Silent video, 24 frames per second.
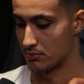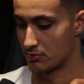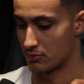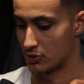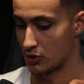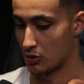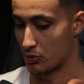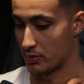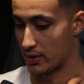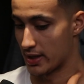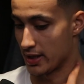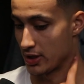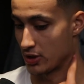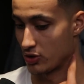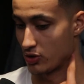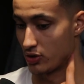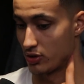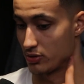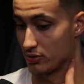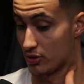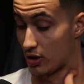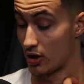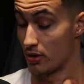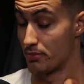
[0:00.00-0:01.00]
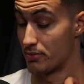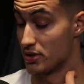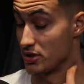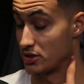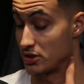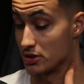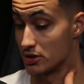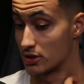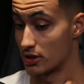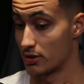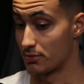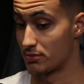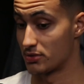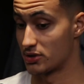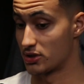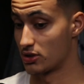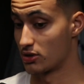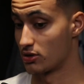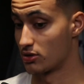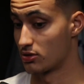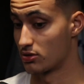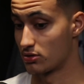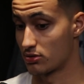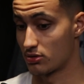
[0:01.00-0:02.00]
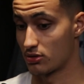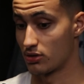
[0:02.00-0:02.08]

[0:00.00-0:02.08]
you know, we handled our business up until,